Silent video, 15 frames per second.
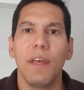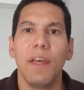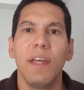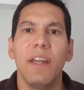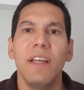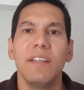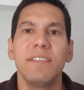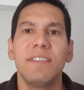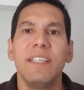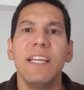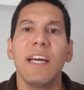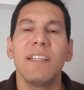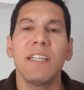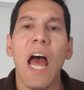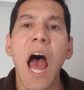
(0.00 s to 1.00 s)
It is the
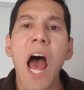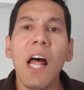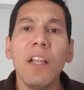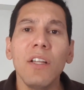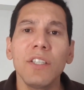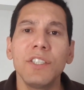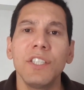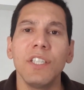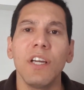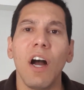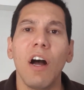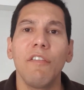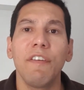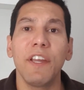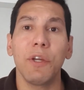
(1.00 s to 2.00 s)
analogy
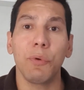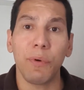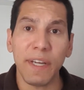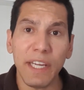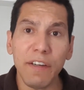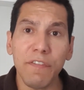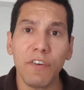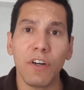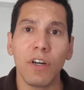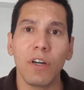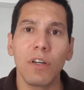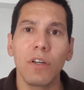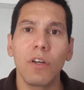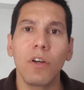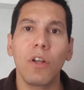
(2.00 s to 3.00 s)
of a
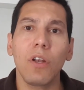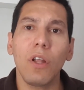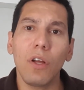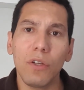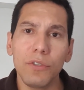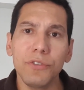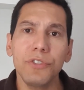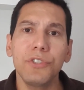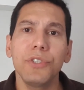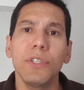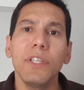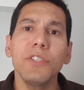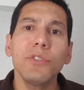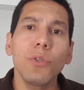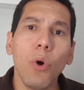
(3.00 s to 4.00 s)
river close to
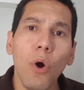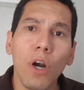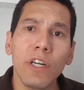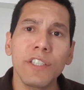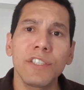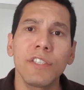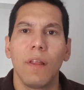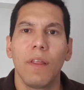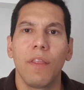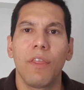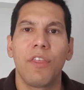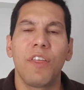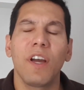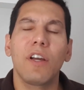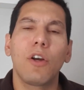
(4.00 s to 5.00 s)
the source.
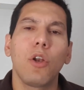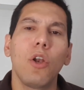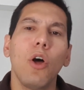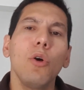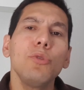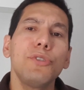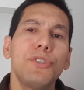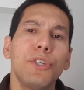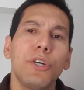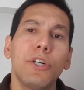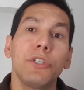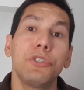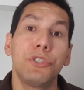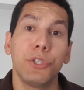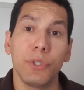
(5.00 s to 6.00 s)
The
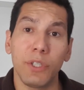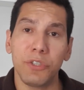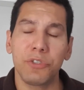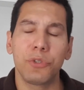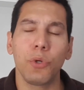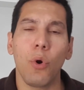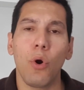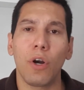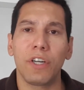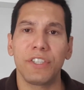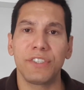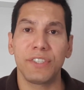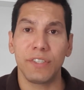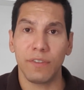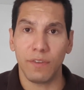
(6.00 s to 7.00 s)
closer to the
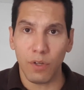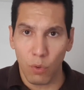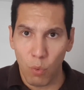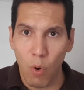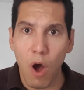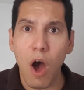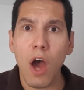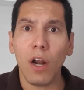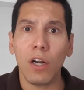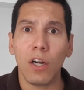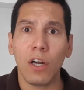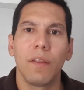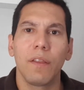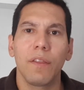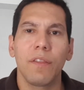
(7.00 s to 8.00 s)
source, the
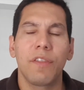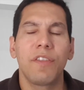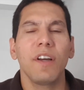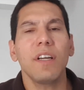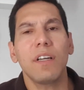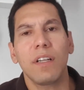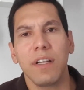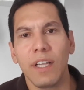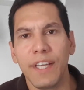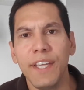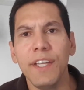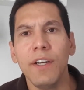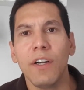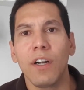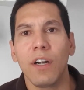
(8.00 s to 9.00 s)
water, the
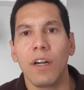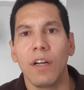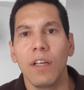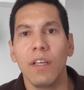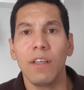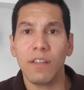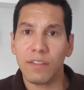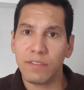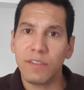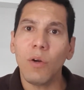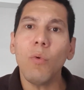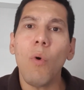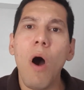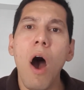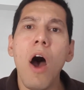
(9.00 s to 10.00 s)
cleaner is the
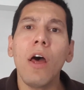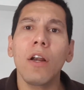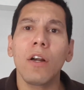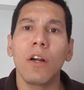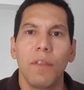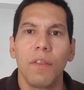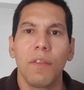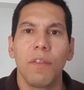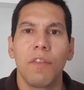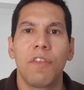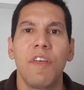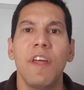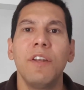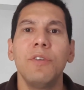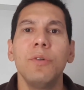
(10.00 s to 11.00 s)
water.
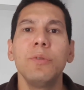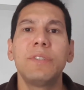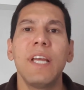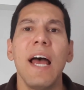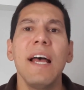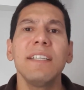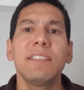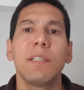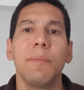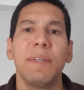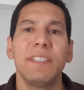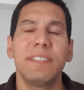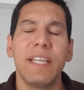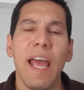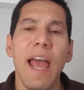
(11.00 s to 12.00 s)
The New
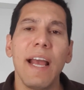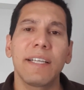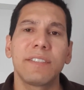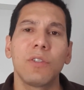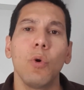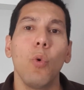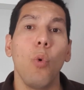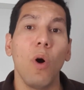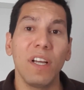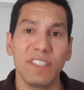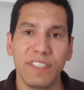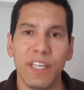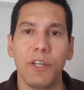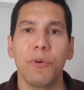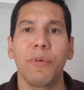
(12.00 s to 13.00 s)
Testament text
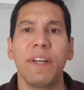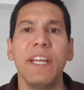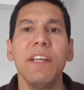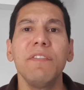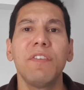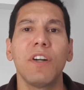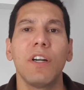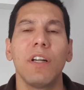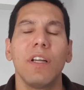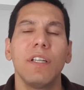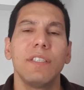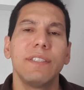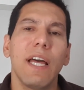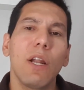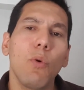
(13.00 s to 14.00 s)
was a river
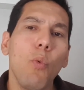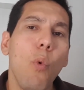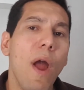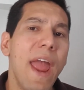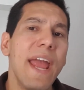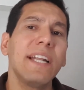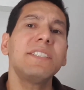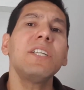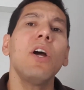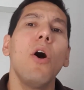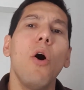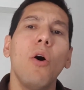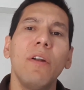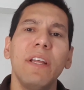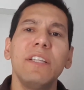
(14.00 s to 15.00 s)
that went
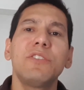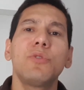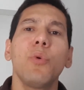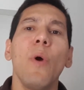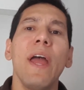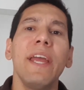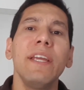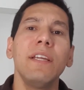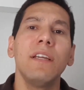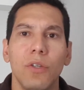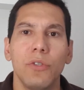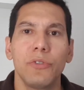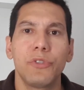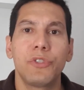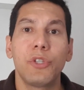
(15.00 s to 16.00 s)
on its way
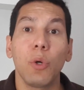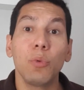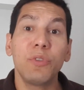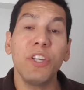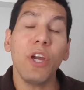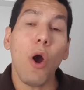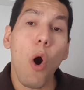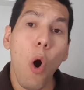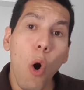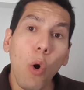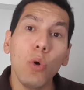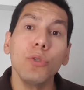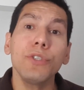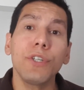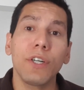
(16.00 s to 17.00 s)
so the
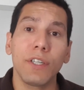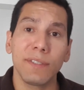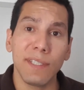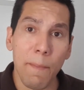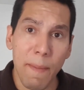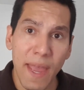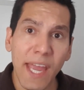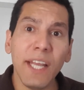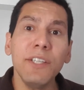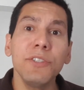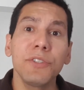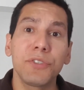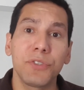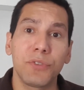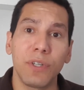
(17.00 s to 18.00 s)
older the
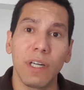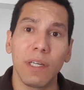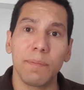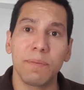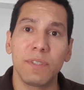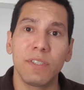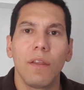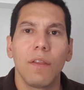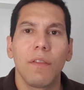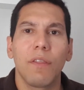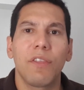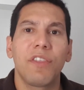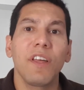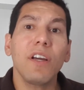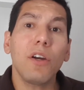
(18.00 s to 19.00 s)
manuscript,
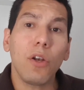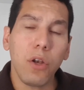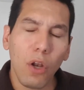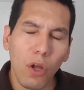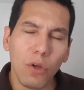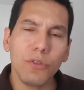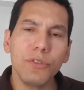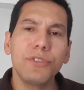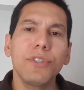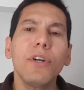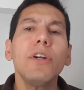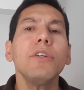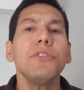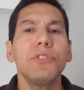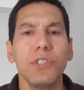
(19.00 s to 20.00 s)
the
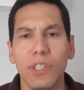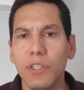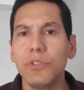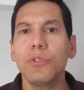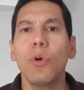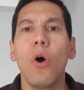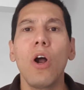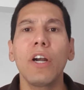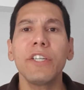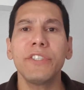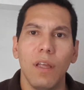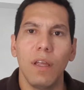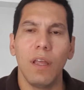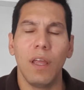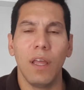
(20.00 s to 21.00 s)
closer to the
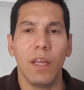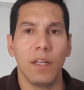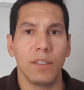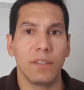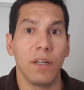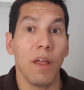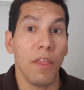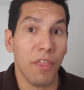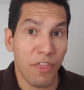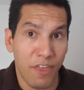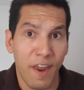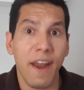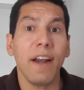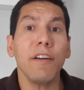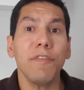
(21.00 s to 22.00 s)
source and
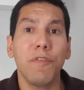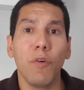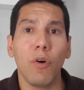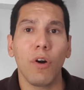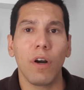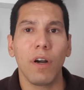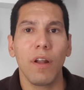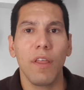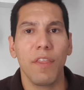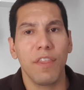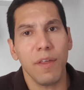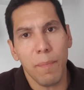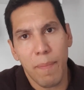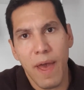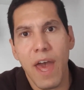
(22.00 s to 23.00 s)
therefore
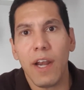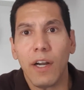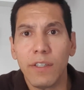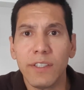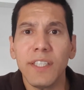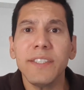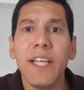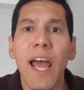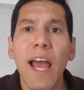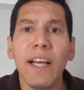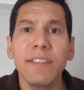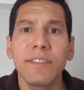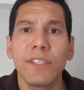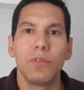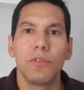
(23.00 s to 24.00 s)
the better the
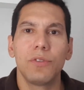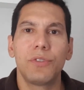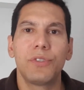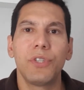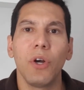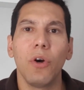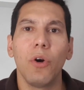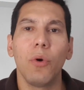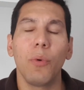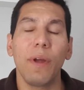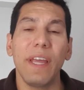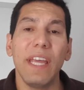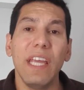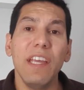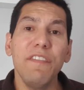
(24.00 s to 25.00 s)
text.
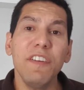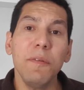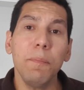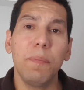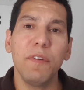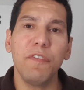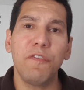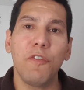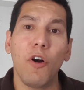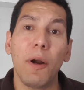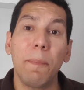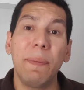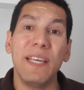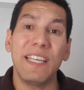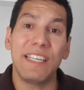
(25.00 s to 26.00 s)
So even
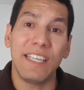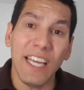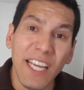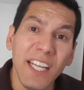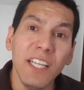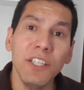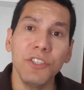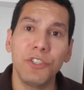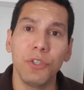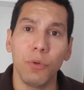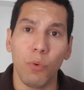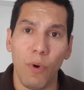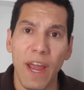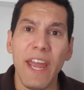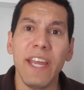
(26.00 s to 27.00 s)
before beginning to
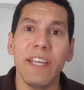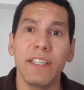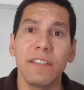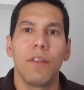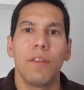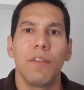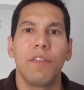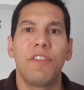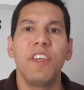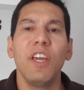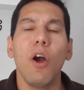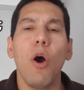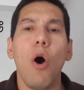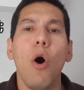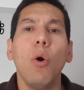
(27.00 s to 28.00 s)
wait,
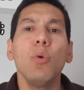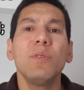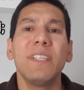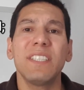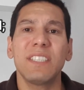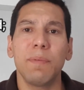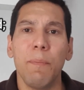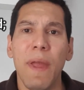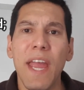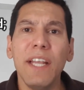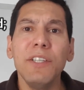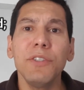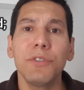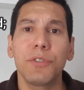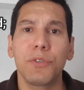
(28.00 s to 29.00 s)
the oldest
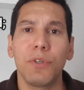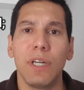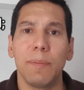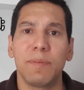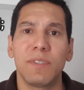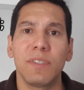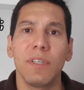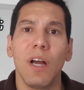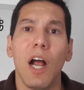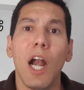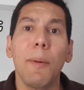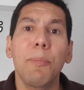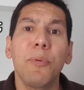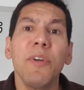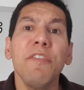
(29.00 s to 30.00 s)
manuscripts
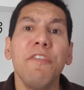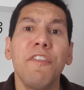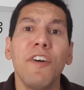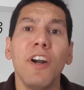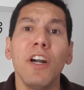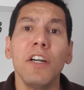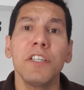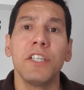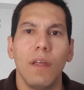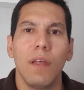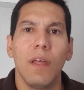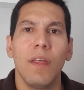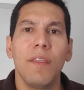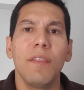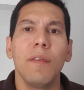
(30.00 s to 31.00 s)
are
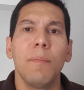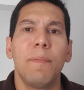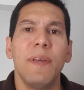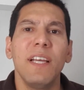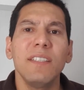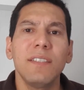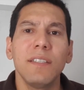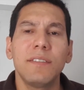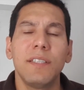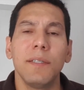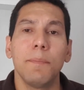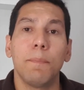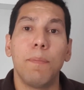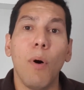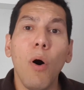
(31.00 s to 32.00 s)
preferred and the
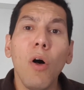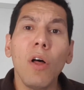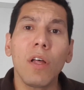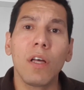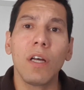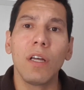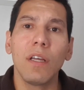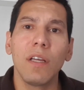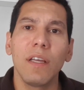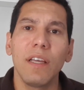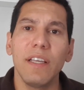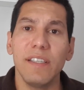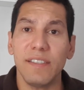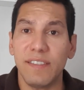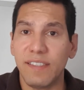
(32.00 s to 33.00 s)
Byzantine bulk
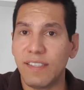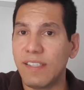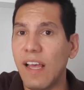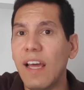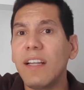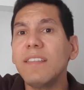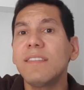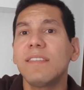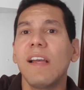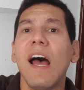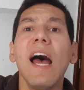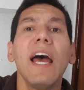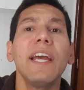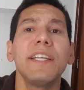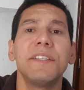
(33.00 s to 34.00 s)
is set
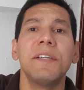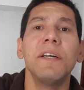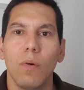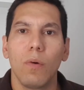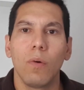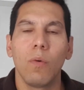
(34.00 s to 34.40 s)
aside.